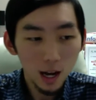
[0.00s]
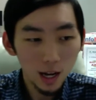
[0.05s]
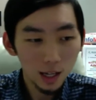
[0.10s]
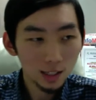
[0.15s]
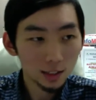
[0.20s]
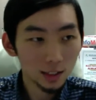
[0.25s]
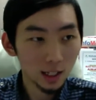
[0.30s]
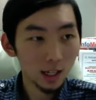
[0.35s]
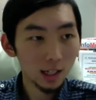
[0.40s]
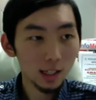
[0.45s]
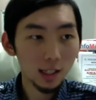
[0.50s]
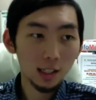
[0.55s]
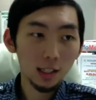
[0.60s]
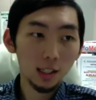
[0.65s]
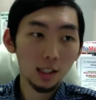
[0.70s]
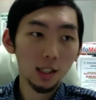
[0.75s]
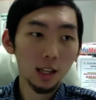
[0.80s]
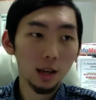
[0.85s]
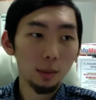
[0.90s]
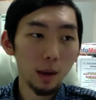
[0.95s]
ask
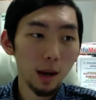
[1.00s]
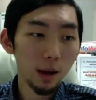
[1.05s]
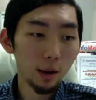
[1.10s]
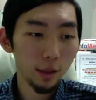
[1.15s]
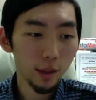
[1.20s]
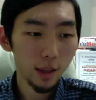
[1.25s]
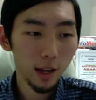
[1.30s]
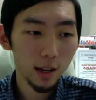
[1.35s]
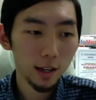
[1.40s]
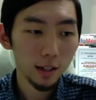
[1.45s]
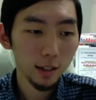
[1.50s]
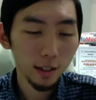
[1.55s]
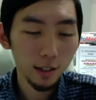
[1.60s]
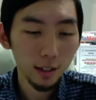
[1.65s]
us about that.